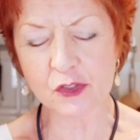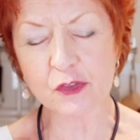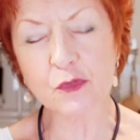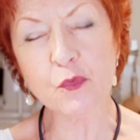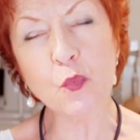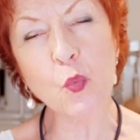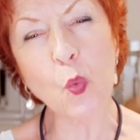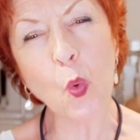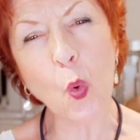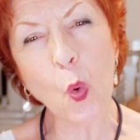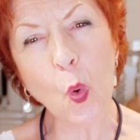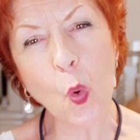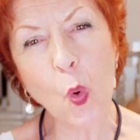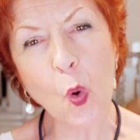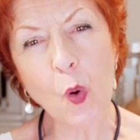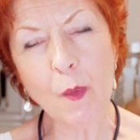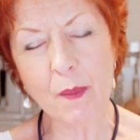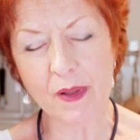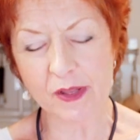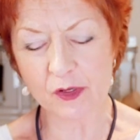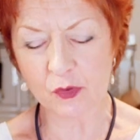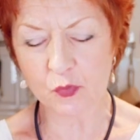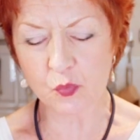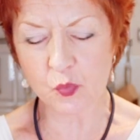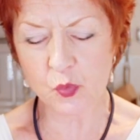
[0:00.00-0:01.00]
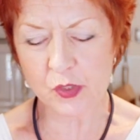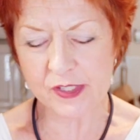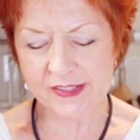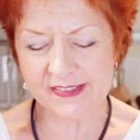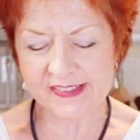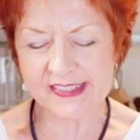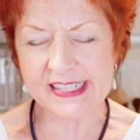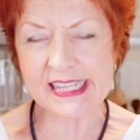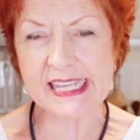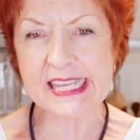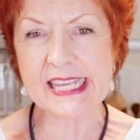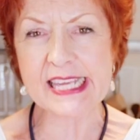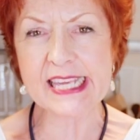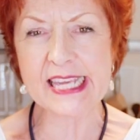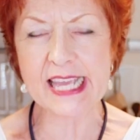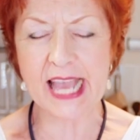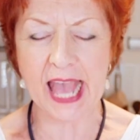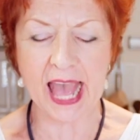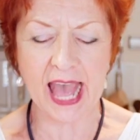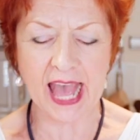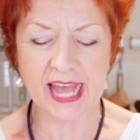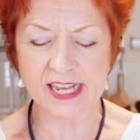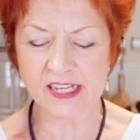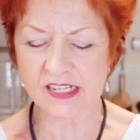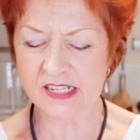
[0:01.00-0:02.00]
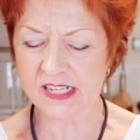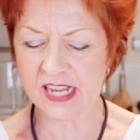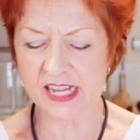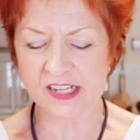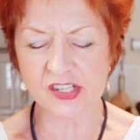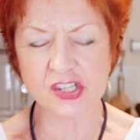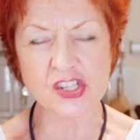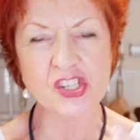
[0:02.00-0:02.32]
sort of warm and woodsy and